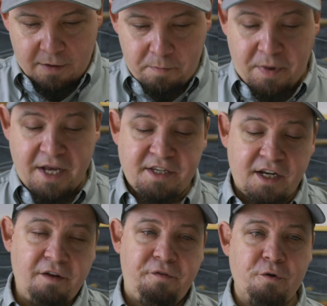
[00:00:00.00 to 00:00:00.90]

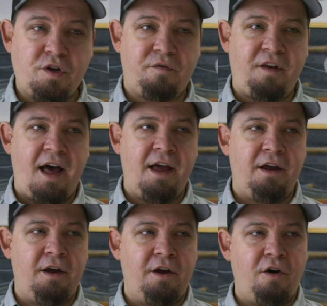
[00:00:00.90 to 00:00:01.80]
Basically,
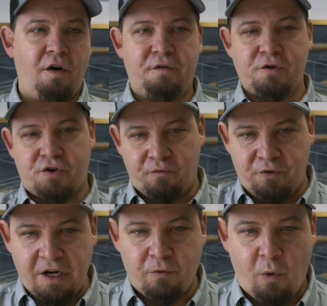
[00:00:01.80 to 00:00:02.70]
Futurefly offers a
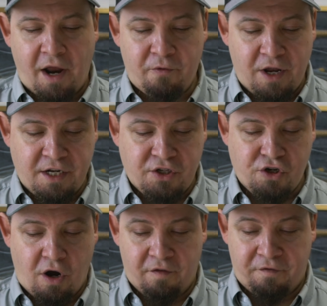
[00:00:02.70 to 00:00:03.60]
really wide
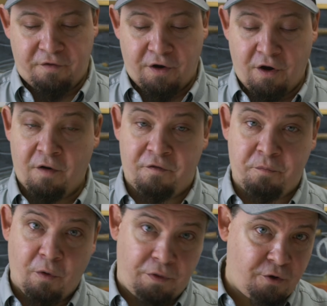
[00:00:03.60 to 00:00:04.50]
range
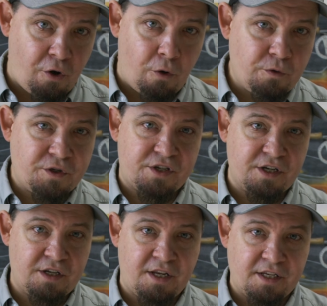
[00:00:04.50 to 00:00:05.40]
of both
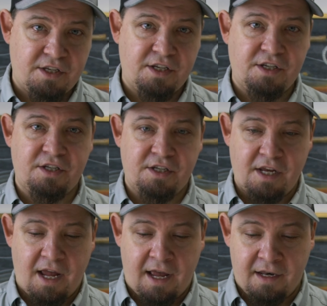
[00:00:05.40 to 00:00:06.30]
cones,
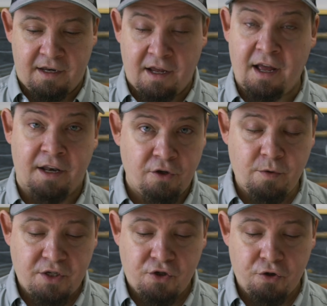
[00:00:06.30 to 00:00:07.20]
discs, and
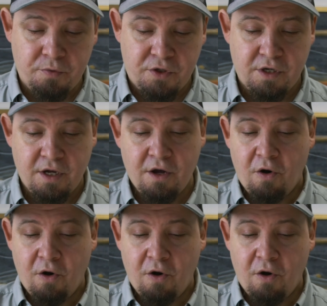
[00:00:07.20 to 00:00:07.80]
US tubes.